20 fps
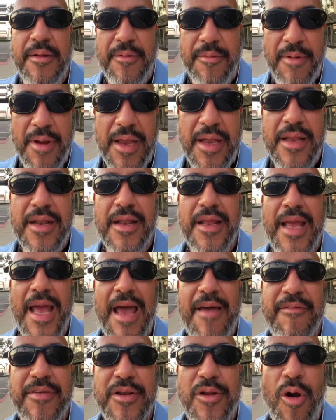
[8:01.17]
right?
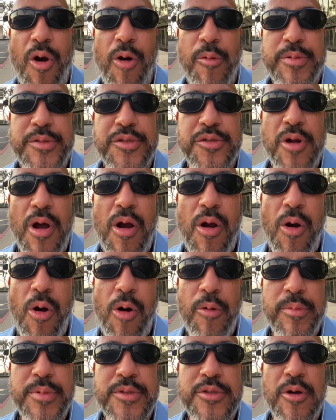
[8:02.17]
Having hope, strong
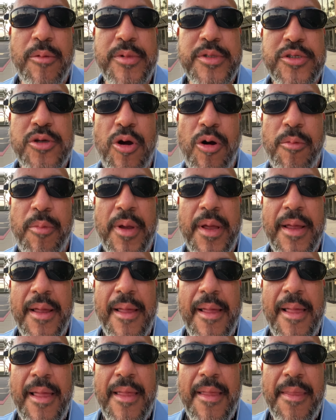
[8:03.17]
hope, so much hope
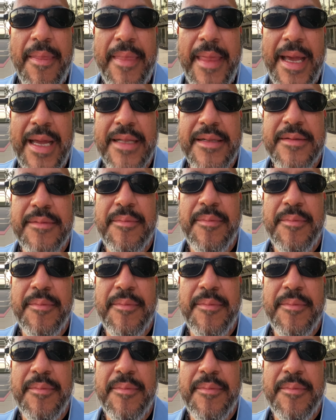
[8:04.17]
that